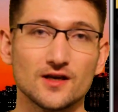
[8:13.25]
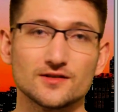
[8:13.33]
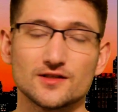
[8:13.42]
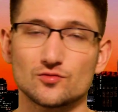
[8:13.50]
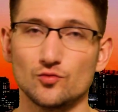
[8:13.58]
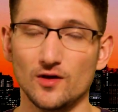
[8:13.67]

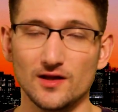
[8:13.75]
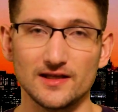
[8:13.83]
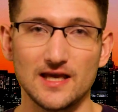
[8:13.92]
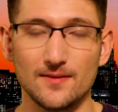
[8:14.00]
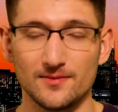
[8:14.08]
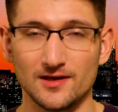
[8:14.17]
just really
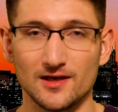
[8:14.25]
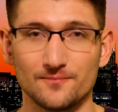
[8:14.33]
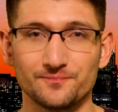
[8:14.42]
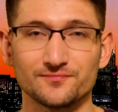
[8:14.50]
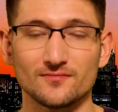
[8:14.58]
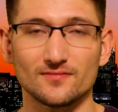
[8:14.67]
keeping
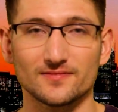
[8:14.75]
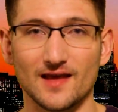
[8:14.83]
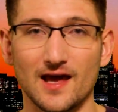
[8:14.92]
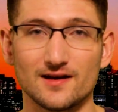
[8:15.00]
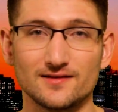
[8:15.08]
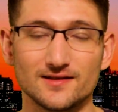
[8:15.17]
him
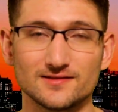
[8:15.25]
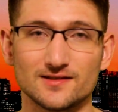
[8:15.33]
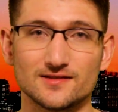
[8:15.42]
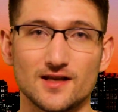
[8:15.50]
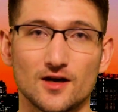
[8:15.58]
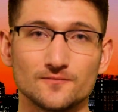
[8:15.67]
at a
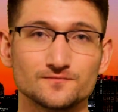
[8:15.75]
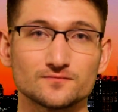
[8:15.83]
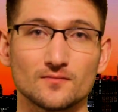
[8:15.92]
distance there.